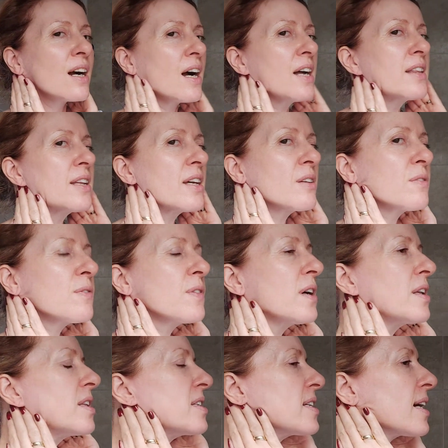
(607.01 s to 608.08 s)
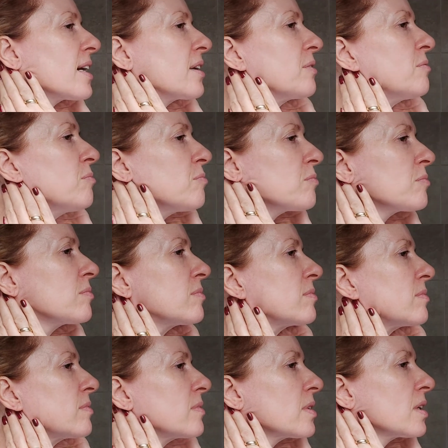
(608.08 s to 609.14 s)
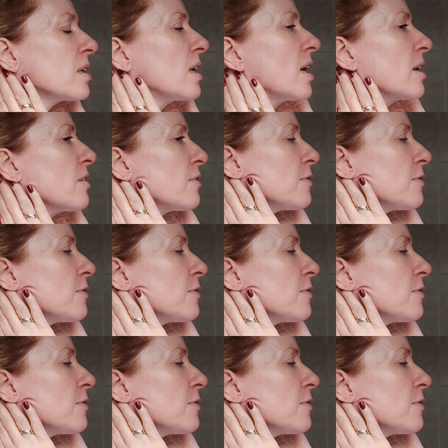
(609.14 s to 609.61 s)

And then further down and